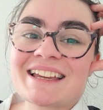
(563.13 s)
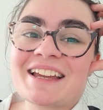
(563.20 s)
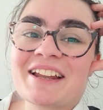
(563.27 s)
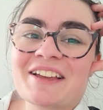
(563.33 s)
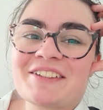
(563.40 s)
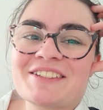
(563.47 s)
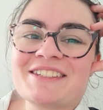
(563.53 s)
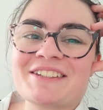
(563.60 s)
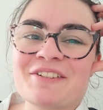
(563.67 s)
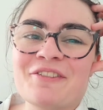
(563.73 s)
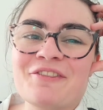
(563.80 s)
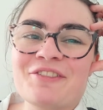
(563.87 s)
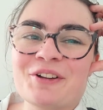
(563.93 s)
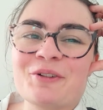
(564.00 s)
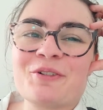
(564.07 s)
and I still
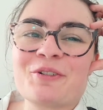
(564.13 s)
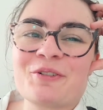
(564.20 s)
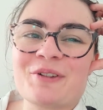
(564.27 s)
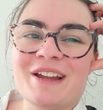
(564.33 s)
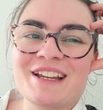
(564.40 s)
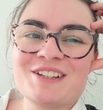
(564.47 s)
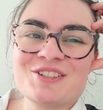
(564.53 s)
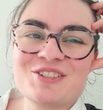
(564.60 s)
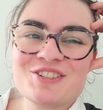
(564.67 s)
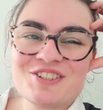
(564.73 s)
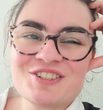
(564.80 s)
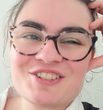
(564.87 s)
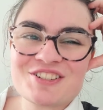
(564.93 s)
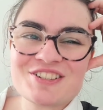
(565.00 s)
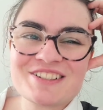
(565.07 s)
feel
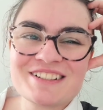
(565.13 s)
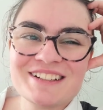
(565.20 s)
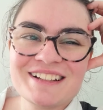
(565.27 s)
cringe.